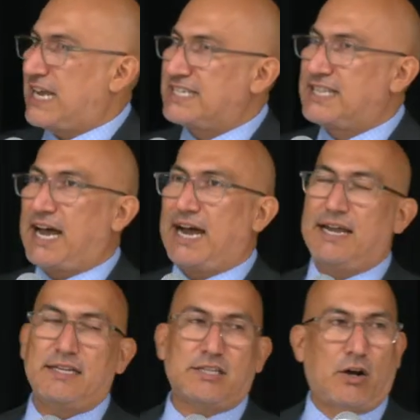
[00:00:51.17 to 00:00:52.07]
has the
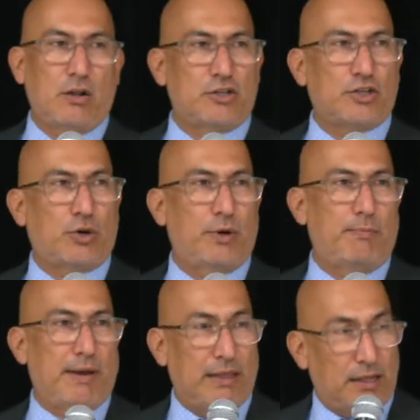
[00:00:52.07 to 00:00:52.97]
highest college career
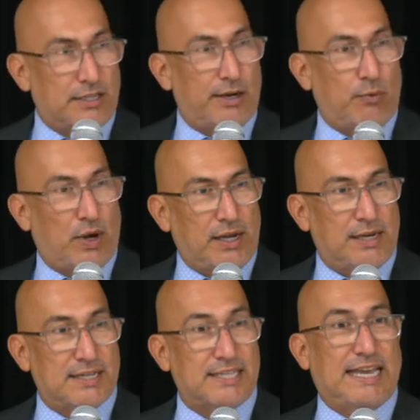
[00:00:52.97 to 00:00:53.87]
military
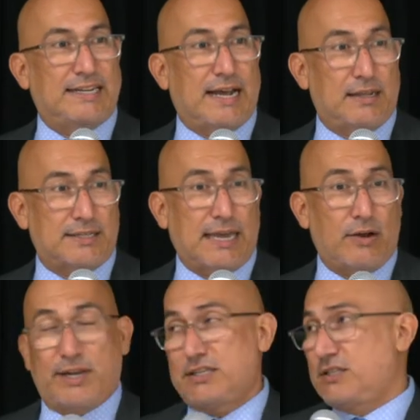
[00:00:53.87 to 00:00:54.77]
readiness in Dallas
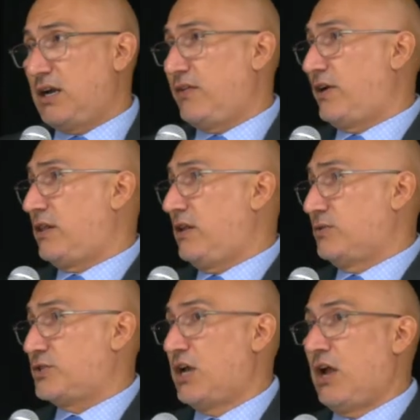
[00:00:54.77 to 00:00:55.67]
County. It's not even
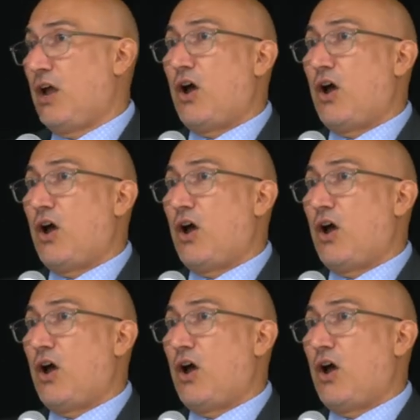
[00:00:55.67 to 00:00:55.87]
close.